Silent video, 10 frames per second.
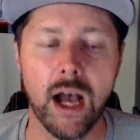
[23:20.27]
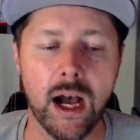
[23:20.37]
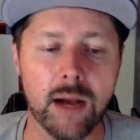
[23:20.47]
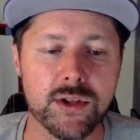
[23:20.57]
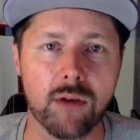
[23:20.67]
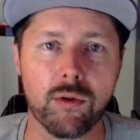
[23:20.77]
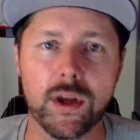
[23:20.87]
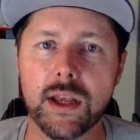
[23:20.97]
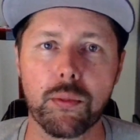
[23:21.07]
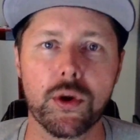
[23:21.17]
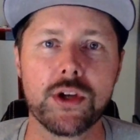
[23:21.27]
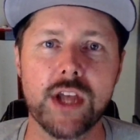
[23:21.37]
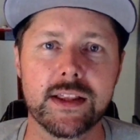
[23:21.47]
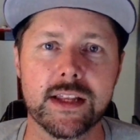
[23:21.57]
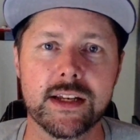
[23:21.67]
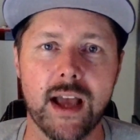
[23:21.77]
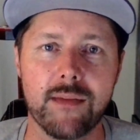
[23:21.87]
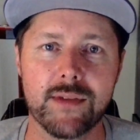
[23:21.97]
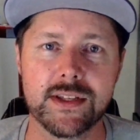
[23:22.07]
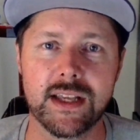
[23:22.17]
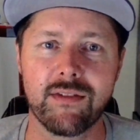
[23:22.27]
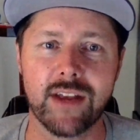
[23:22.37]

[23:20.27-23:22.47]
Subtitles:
So I really appreciate the time this evening.